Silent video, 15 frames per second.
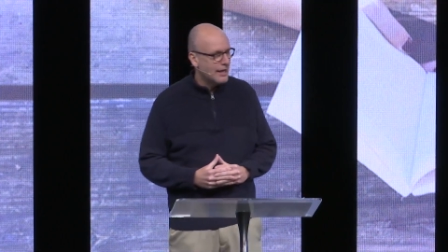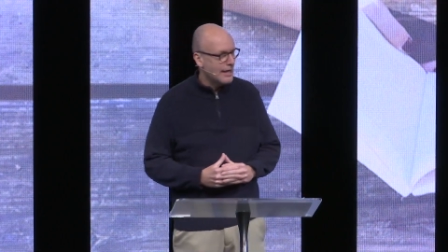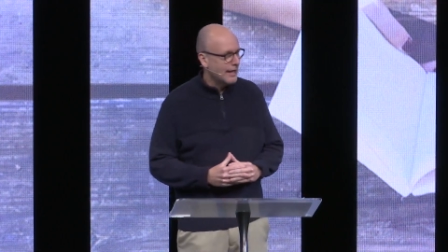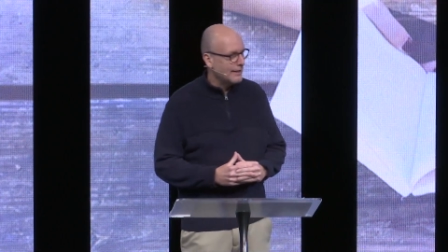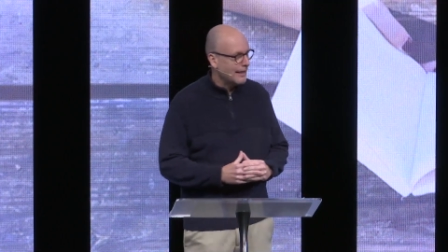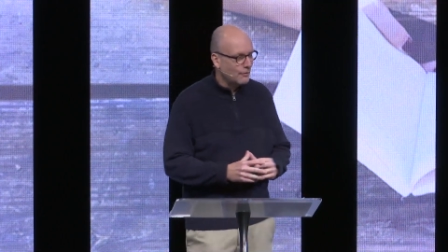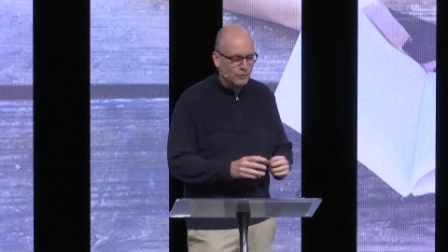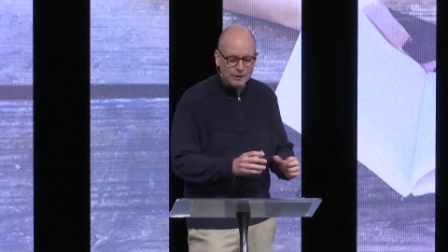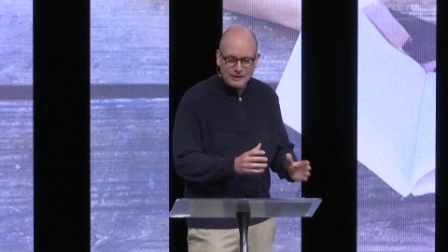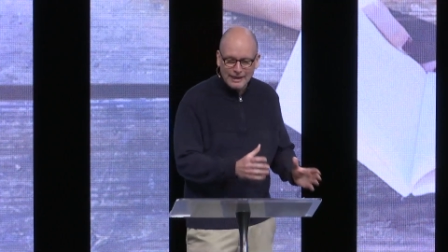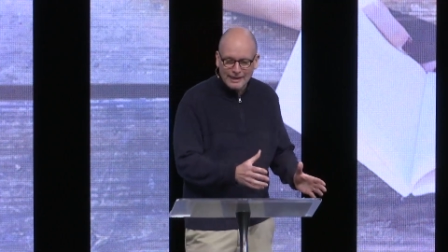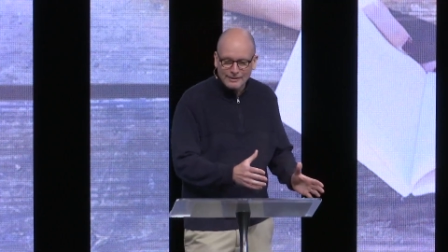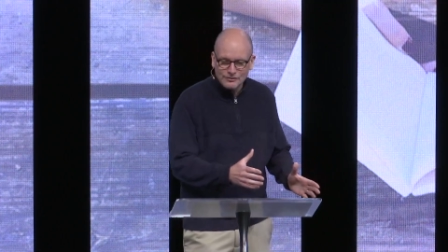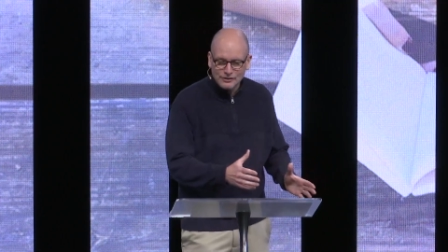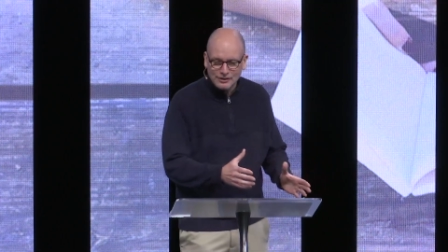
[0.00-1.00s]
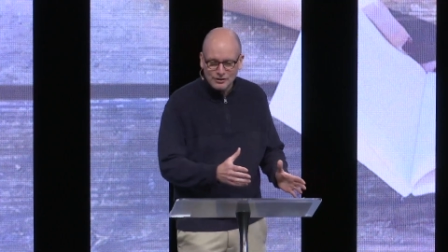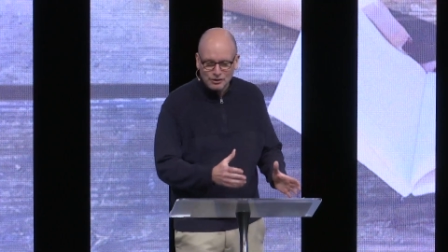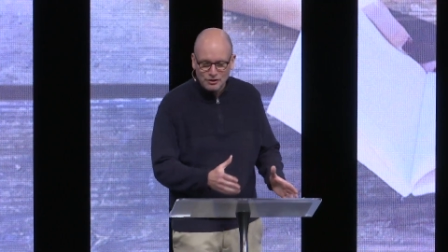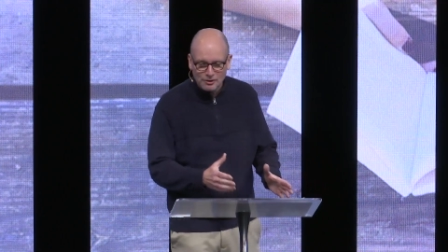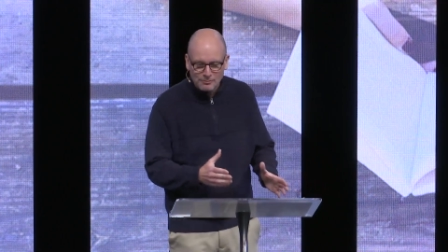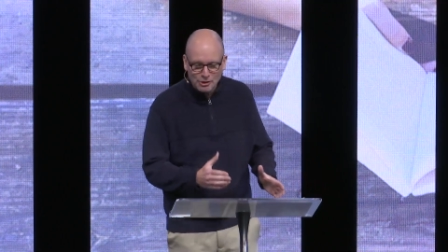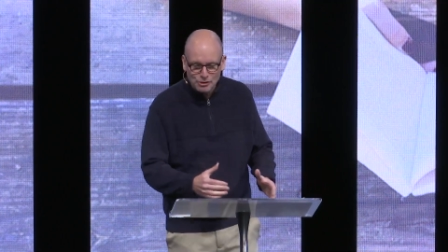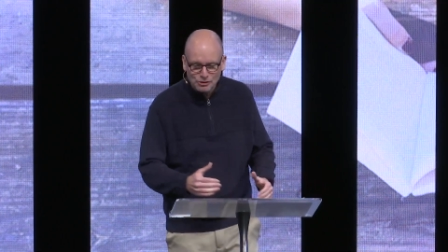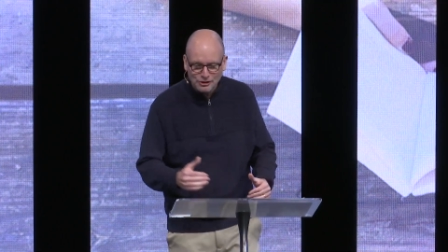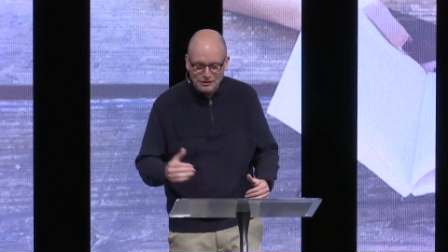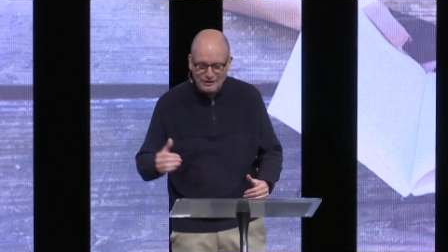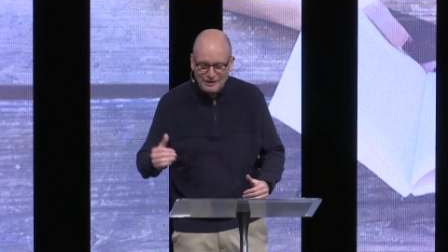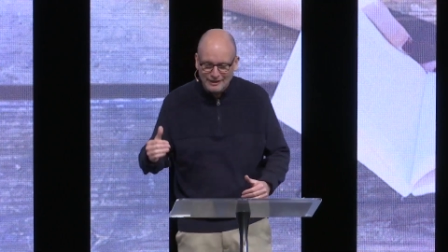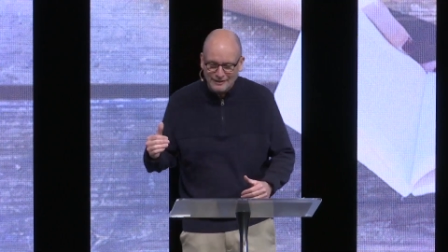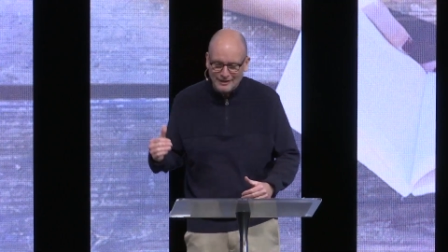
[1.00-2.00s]
And they were dancing to the music
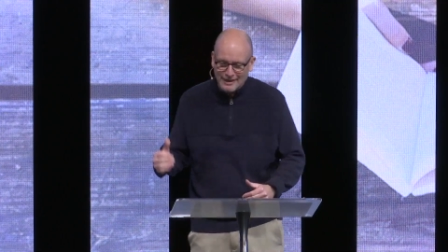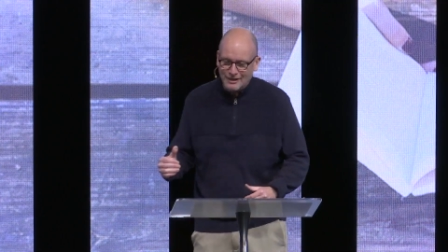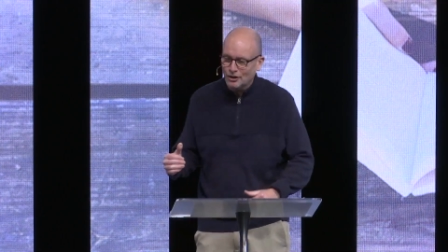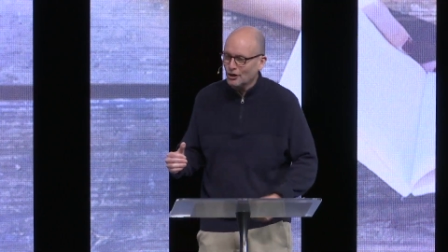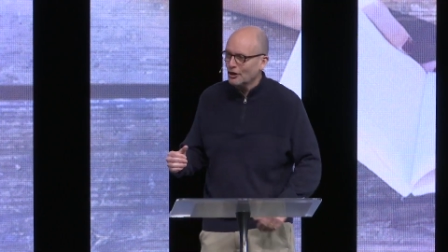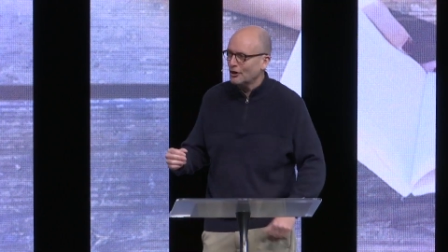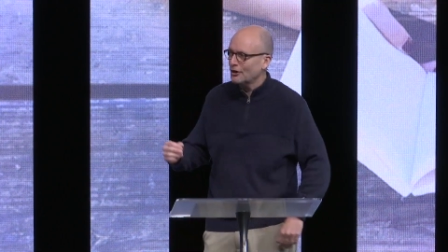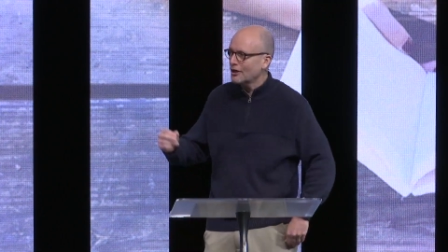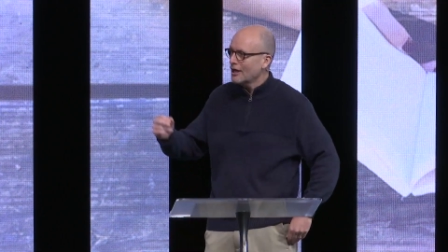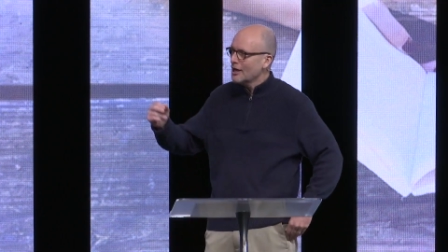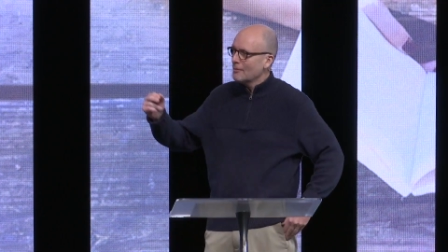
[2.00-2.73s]
that they heard,